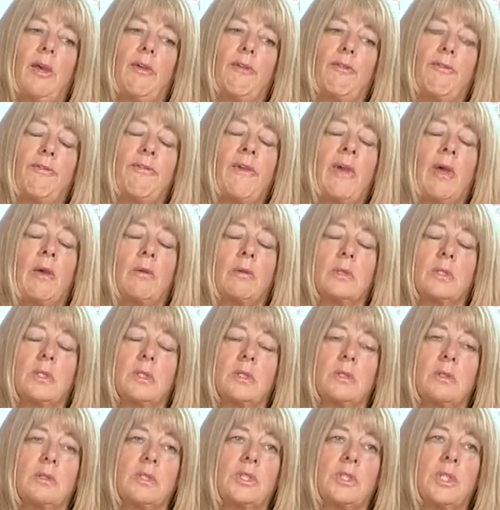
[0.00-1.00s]

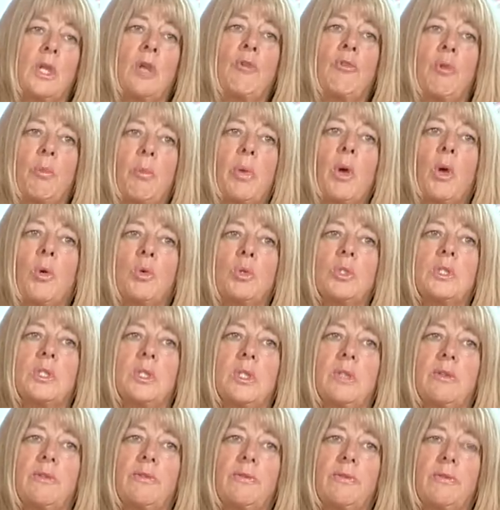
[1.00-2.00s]
felt so
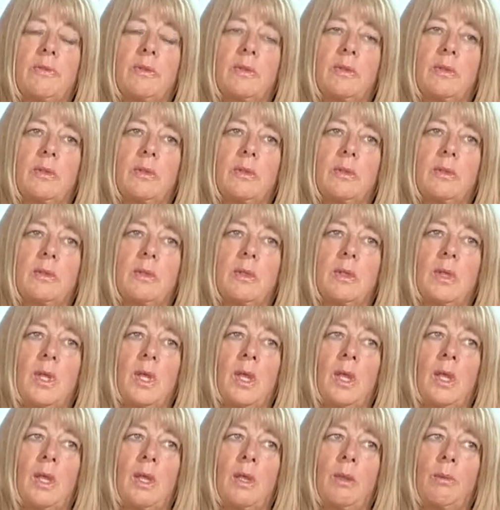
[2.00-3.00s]
repulsive
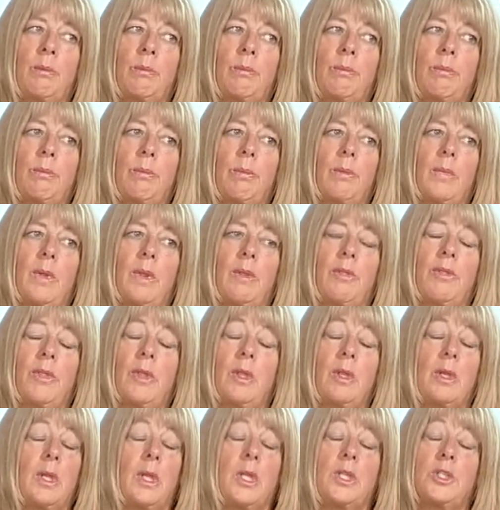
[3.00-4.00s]

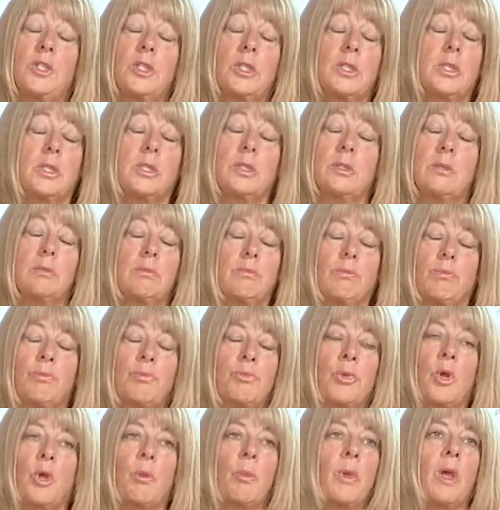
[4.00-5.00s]
that it just
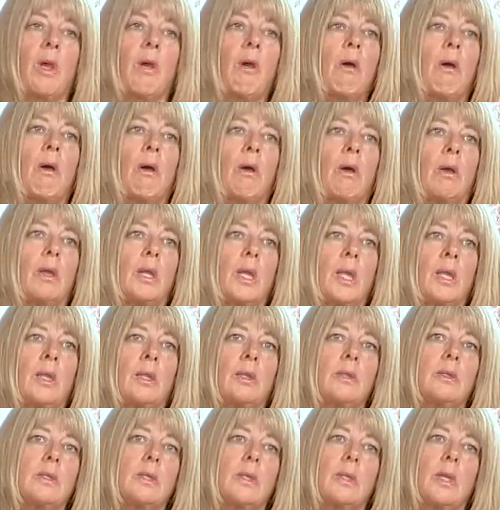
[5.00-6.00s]
broke my heart,
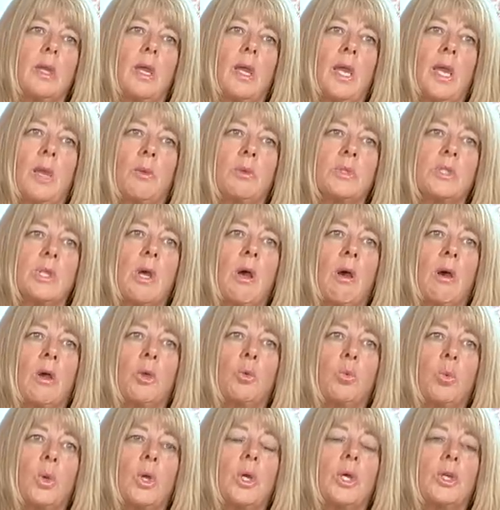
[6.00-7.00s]
and it was
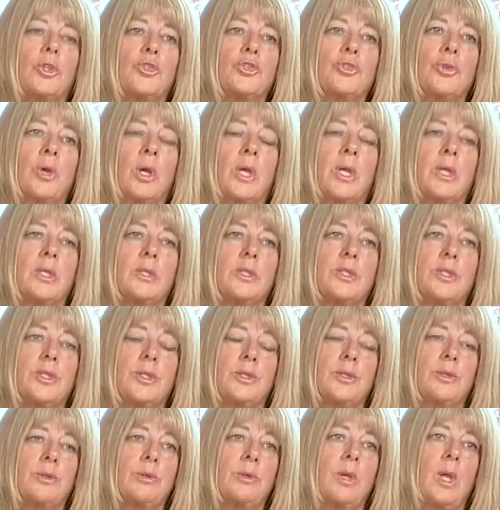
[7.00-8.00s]
hard work trying
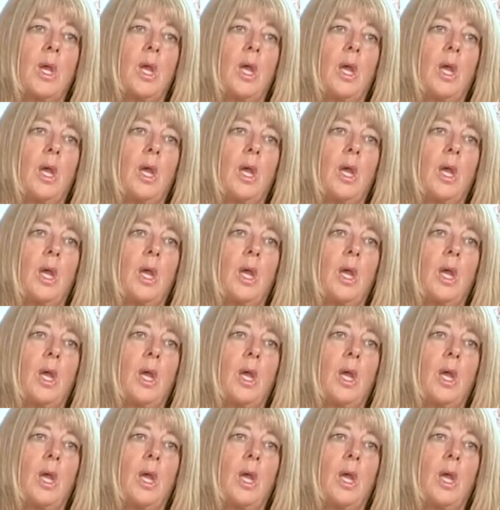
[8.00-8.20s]
to